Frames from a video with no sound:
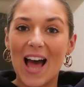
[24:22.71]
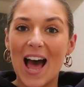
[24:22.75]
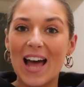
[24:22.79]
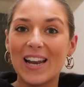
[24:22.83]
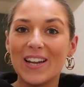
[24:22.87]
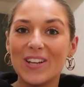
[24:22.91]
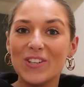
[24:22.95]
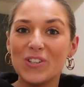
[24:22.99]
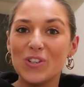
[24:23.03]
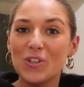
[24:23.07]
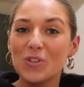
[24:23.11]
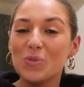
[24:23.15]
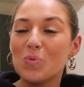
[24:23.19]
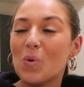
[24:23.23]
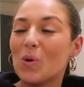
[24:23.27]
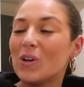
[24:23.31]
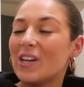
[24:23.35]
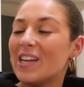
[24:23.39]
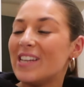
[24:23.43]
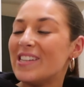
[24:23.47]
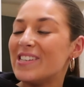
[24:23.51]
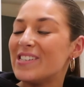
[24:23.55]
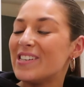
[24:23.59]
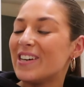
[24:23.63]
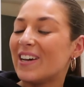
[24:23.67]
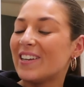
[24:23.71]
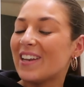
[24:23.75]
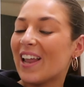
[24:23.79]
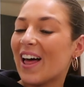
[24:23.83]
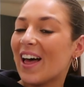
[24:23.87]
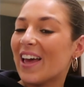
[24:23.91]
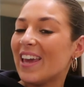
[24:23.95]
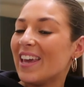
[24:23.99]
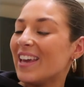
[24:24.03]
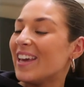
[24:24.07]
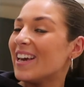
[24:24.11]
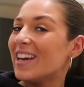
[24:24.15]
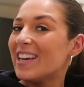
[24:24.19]
and I just wanted to
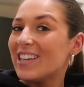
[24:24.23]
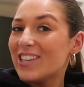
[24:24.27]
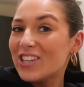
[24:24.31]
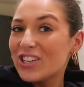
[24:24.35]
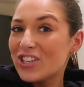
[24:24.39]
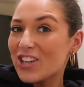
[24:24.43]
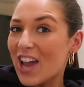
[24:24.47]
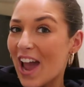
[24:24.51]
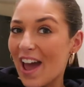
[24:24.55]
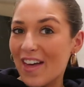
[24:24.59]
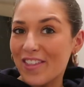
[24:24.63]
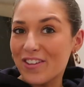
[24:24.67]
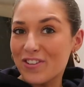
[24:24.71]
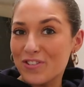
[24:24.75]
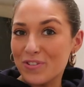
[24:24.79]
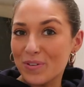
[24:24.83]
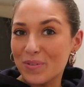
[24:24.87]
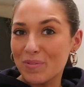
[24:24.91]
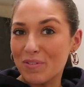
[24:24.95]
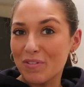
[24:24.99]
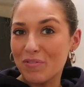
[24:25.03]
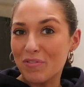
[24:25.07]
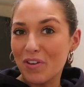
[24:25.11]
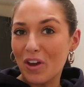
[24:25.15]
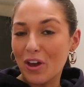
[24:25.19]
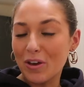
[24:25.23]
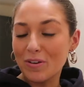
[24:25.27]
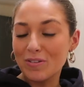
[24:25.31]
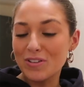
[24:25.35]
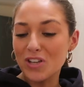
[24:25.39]
like share the trip with you.